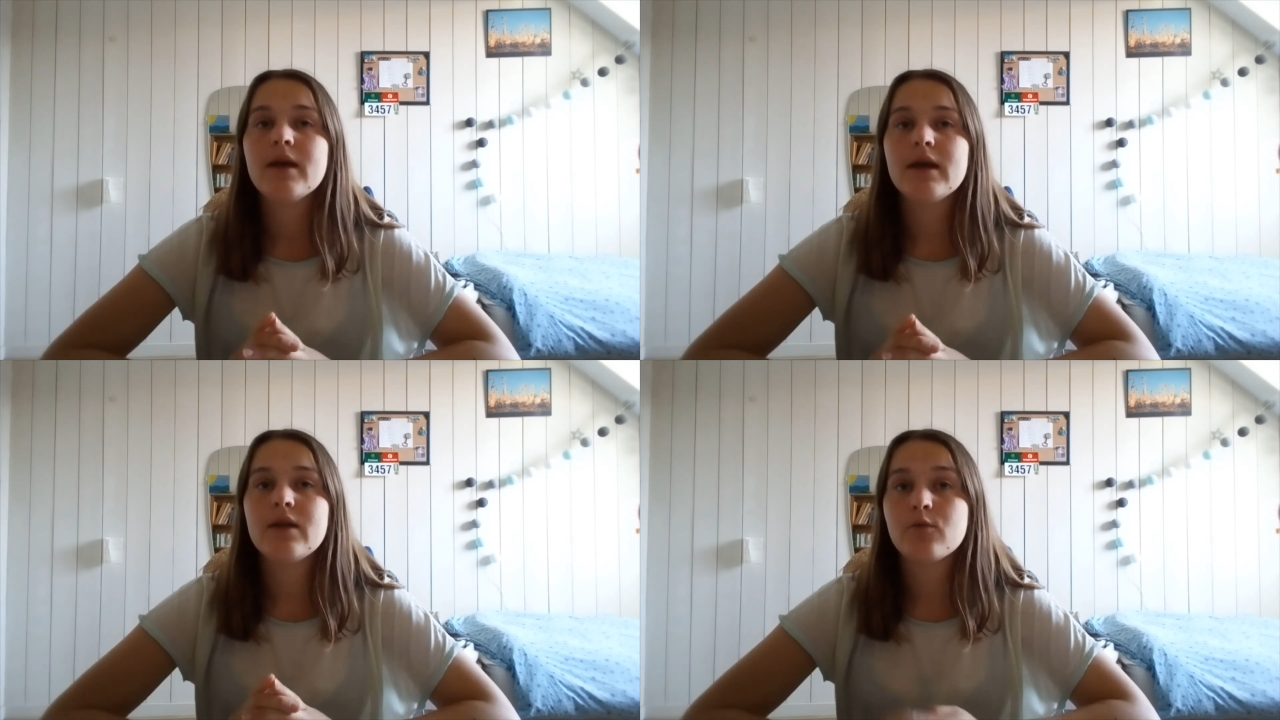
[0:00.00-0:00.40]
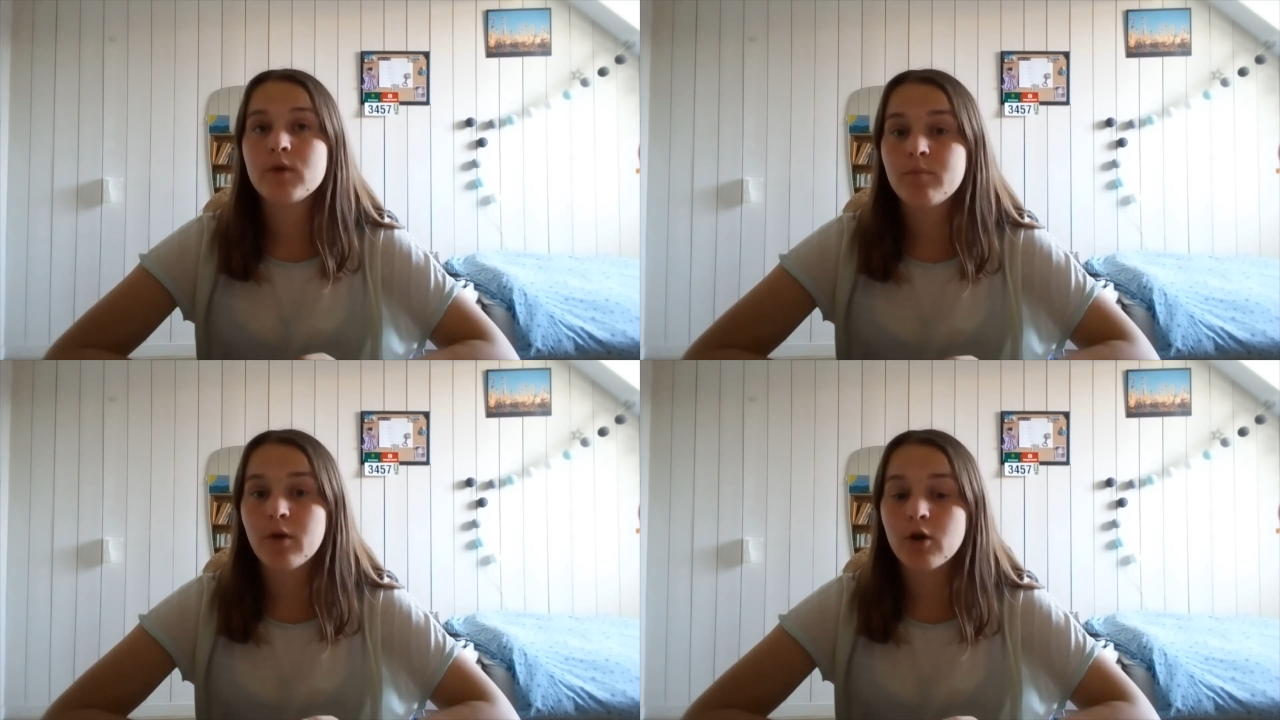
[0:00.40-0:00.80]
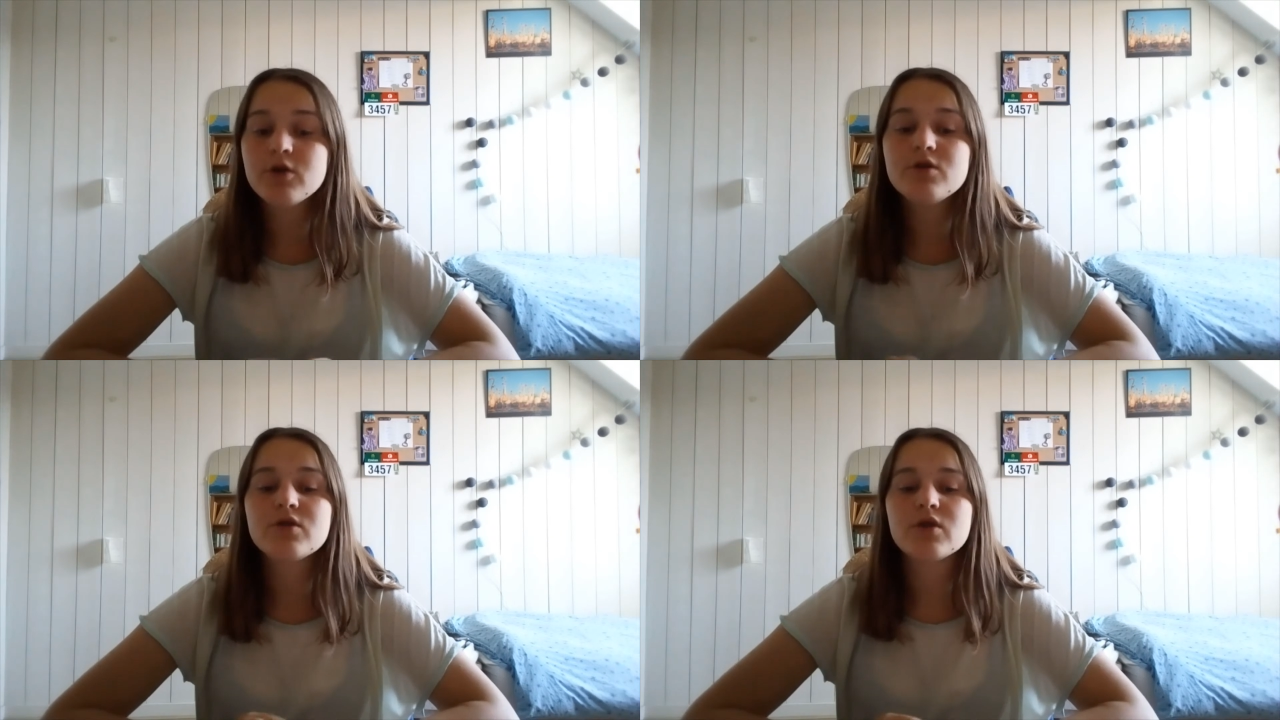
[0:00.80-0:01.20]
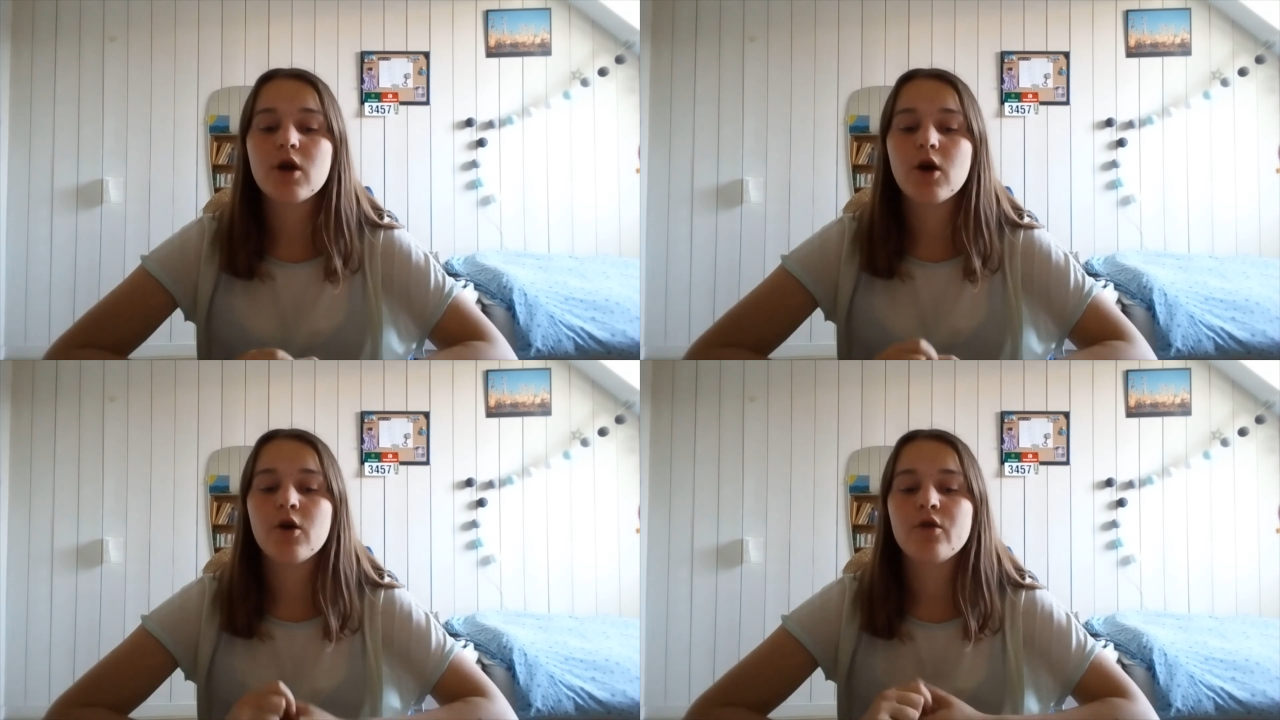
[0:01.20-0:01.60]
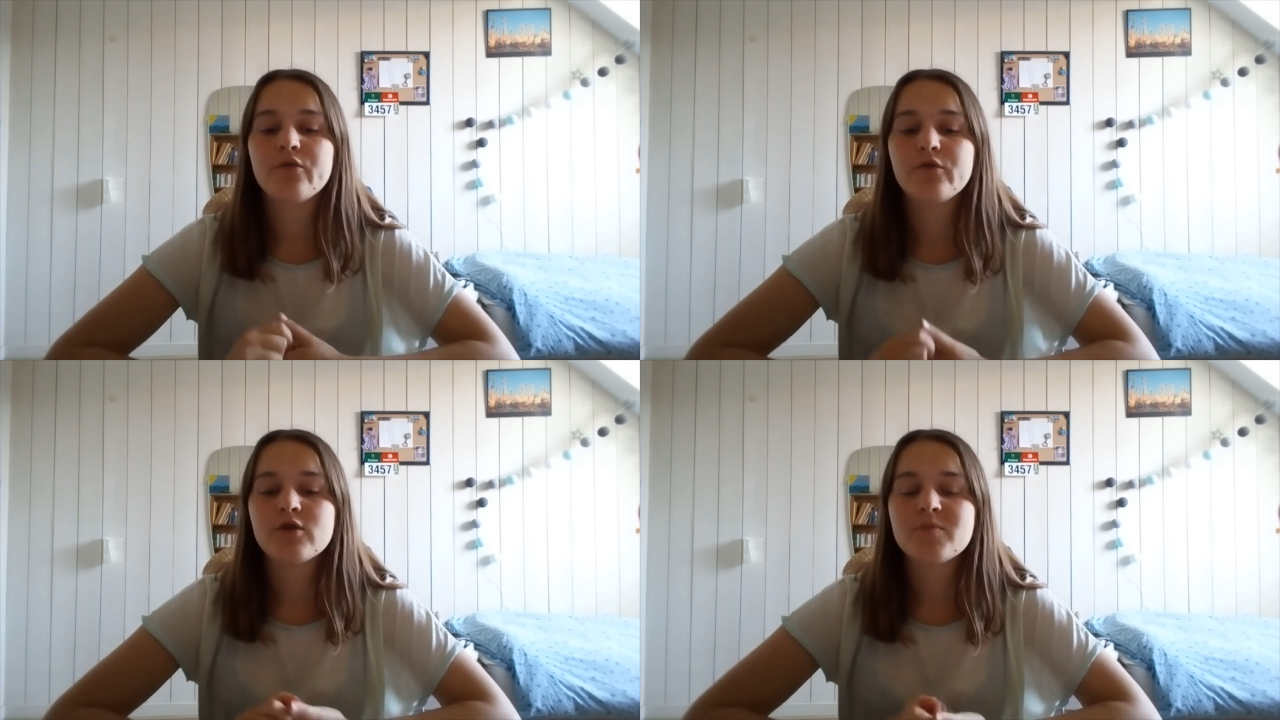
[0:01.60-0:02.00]
In three parts.
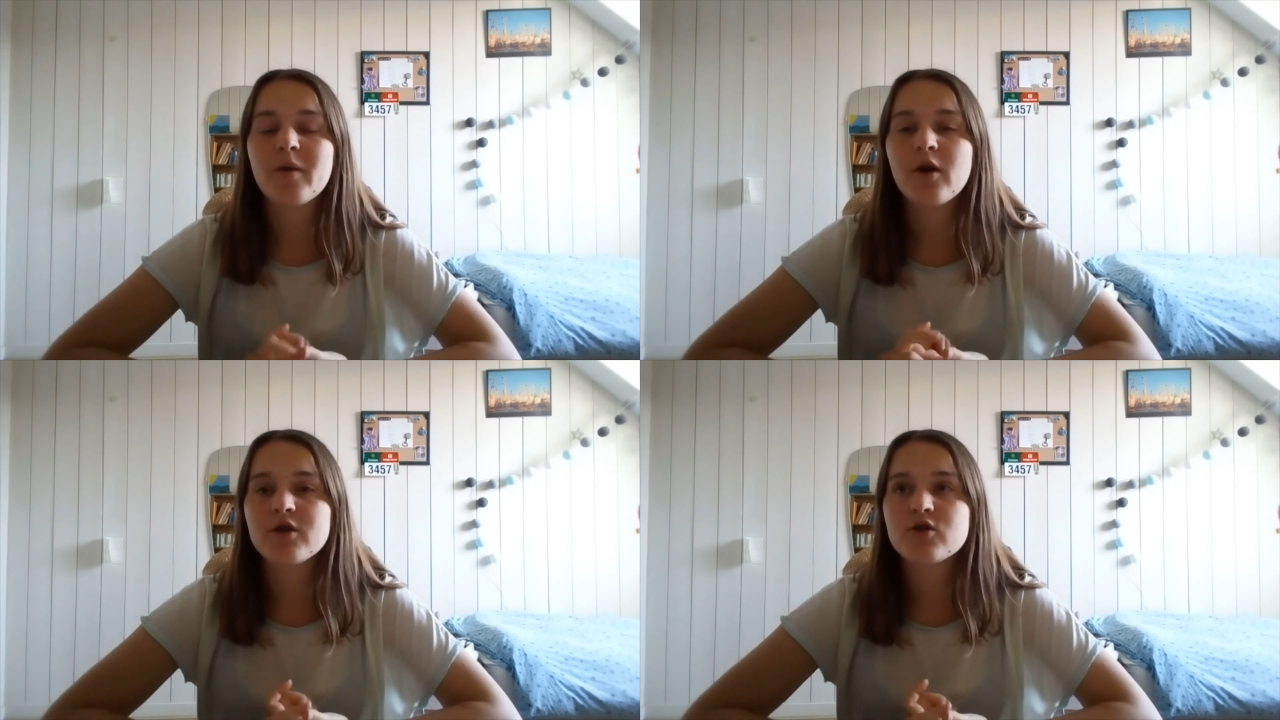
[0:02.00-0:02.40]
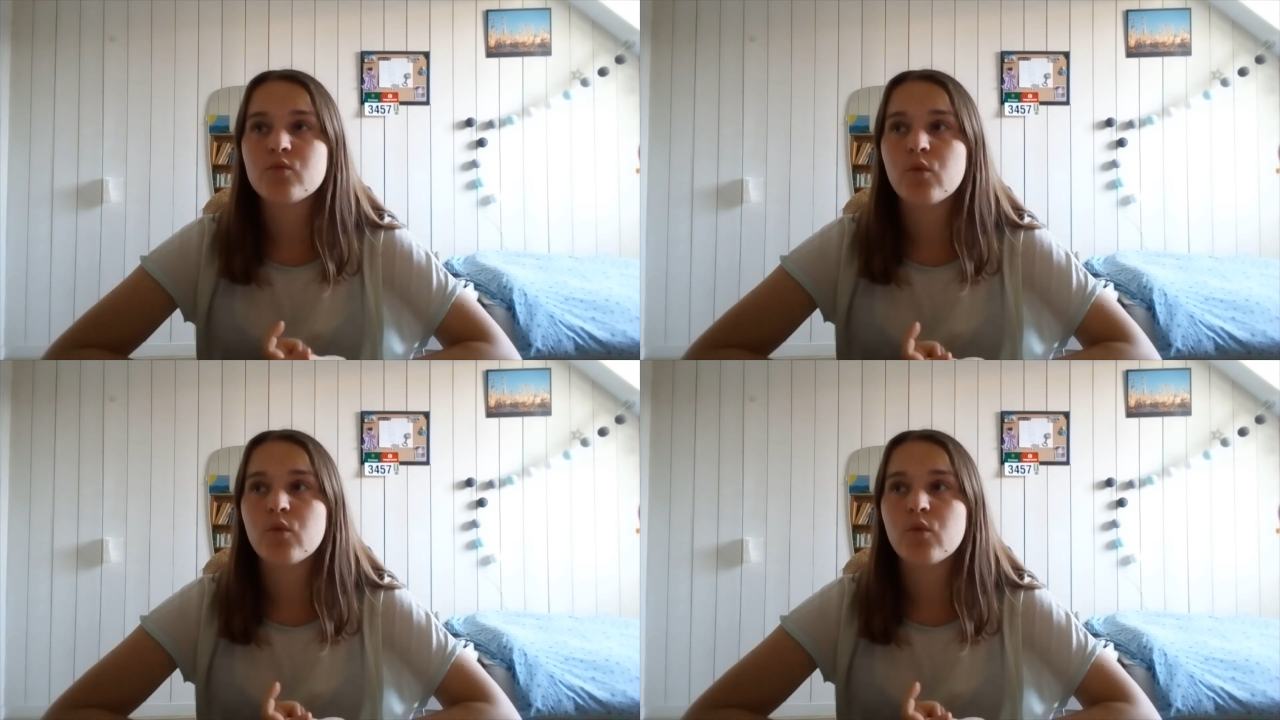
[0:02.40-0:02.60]
The first part